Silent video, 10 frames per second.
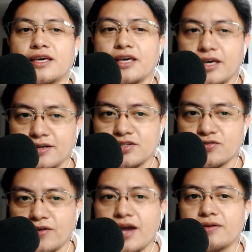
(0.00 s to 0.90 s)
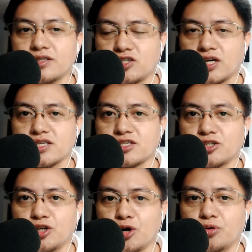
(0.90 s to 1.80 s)
It is fair and just to
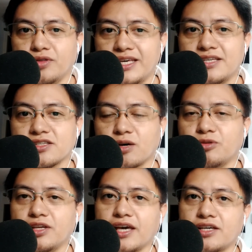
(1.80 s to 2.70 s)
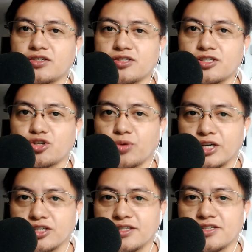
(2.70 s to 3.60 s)
know these communication
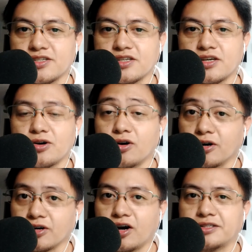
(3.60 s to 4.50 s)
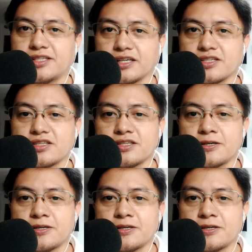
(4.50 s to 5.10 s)
situations or context.